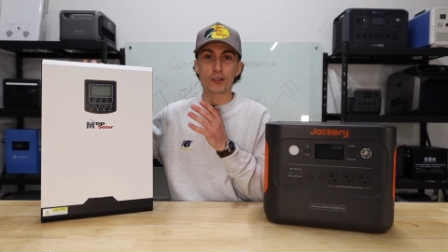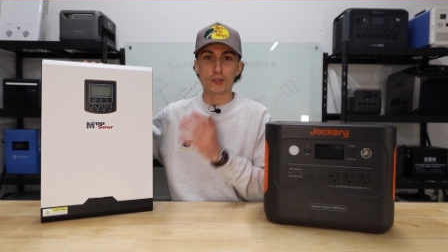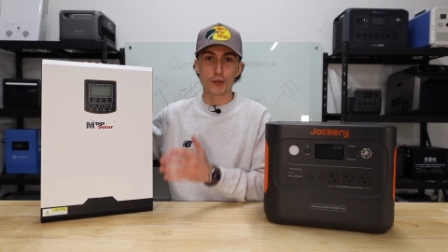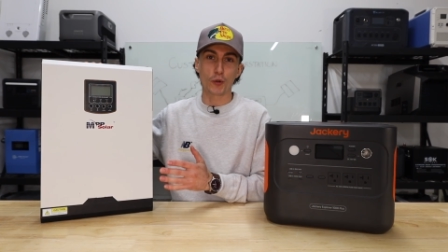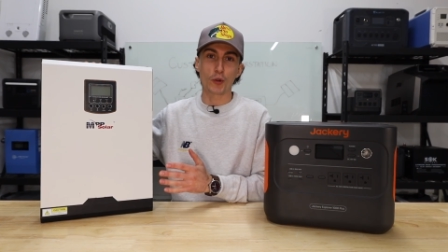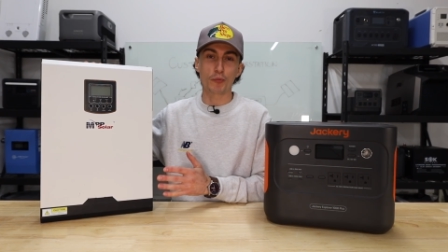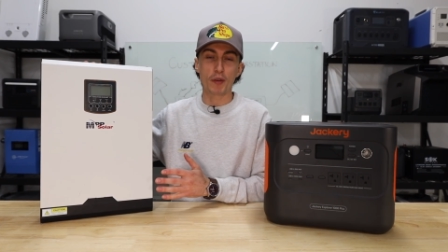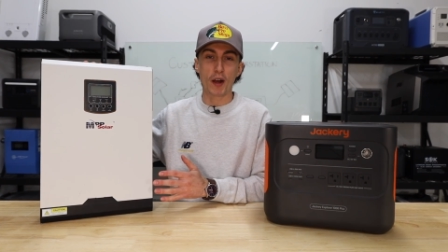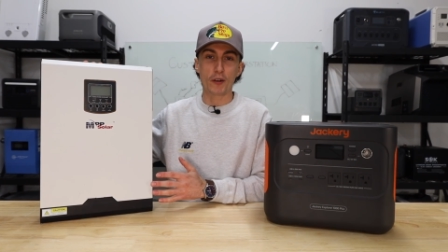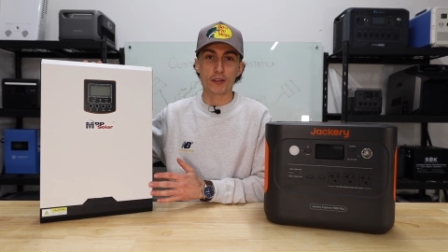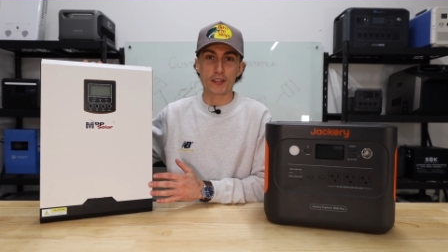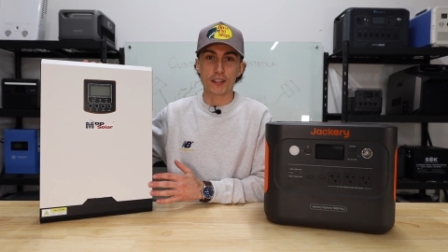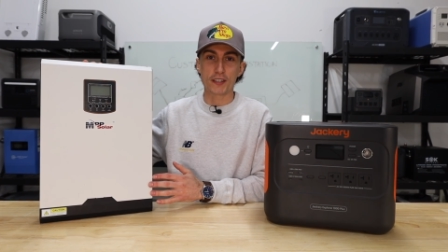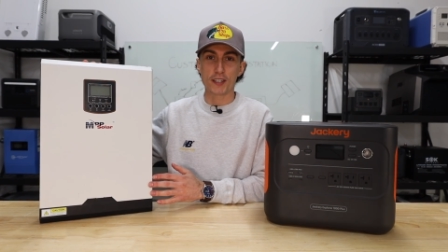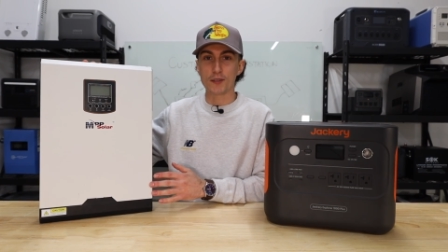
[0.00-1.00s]
solar power
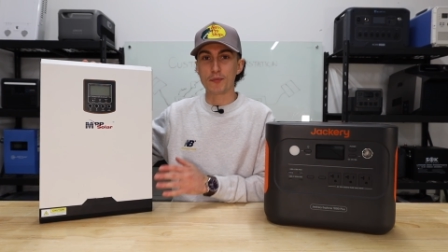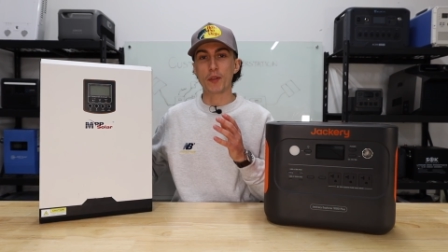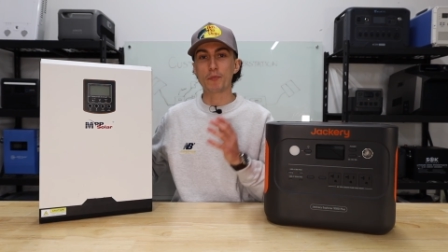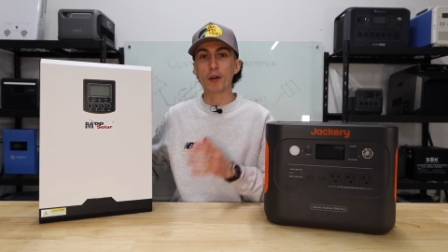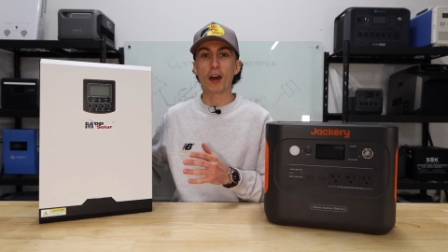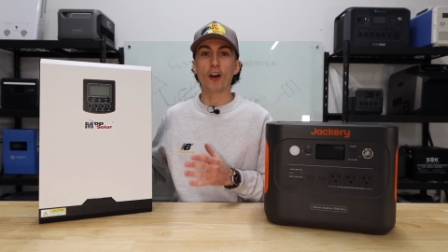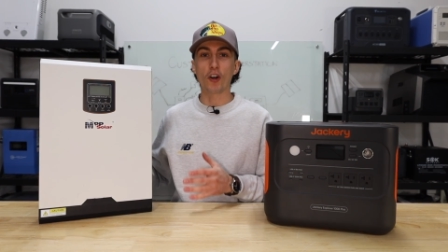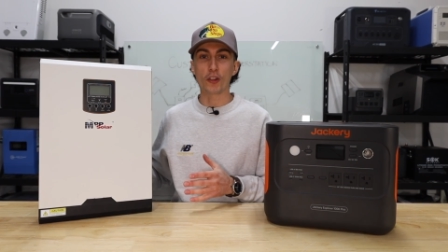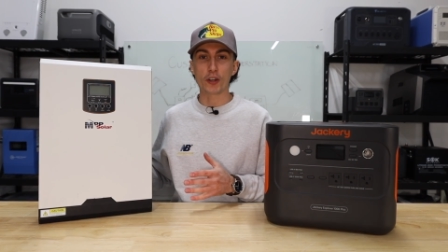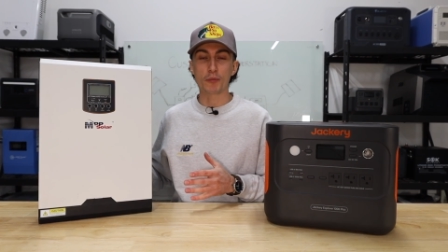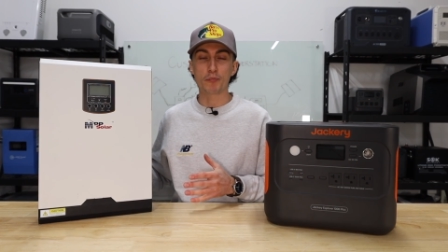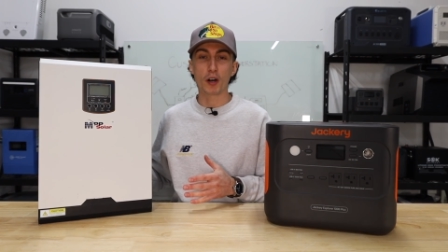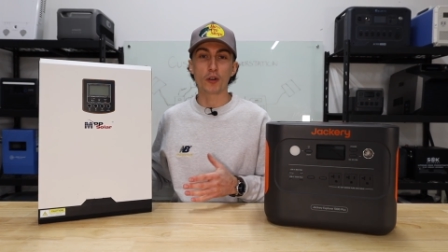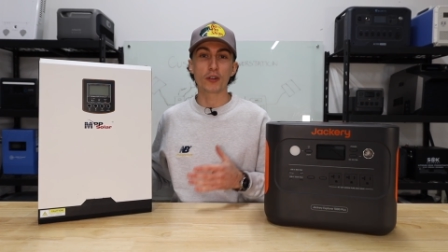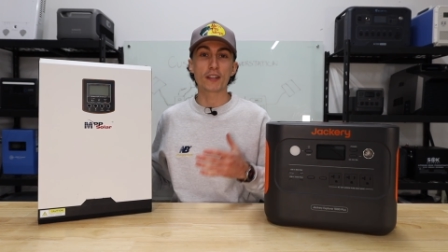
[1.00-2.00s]
system and buy all the
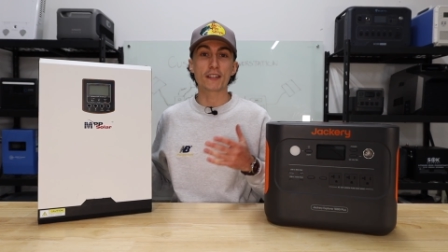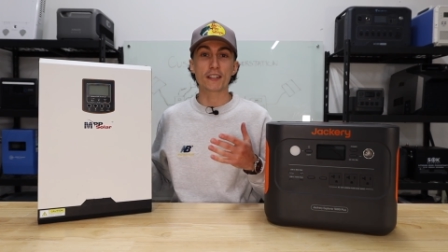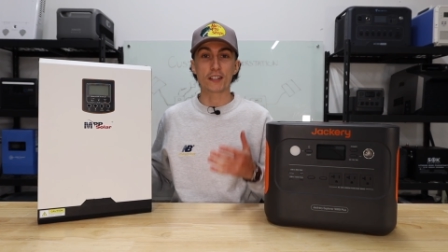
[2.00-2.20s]
components